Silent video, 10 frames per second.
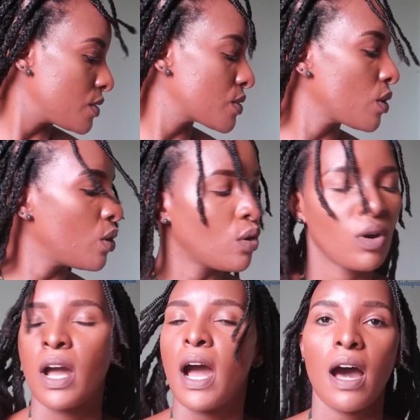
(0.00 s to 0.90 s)
So
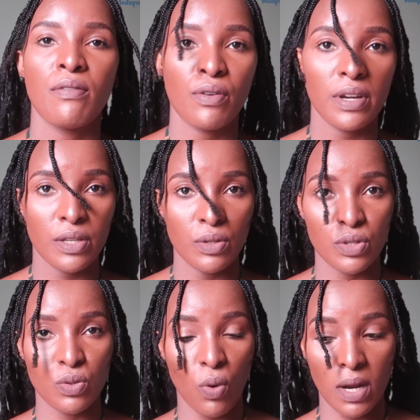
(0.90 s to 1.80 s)
I've already
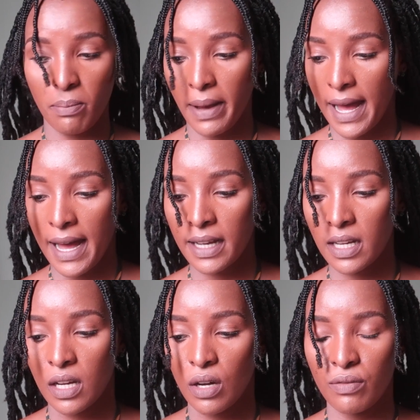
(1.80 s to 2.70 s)
used 1 pack
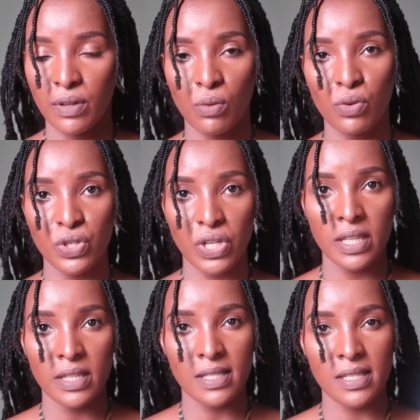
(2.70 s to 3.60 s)
of the crochet.
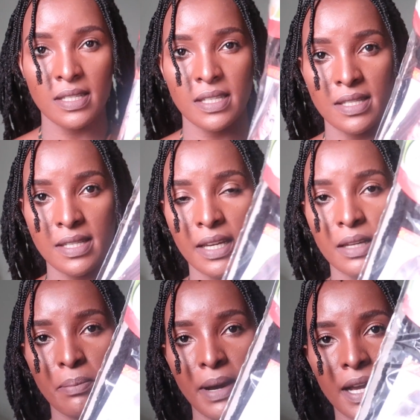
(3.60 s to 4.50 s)
This is the
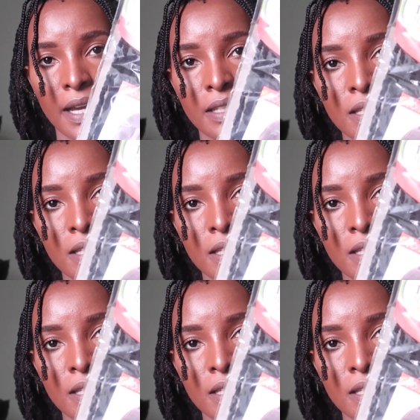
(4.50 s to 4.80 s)
second pack, and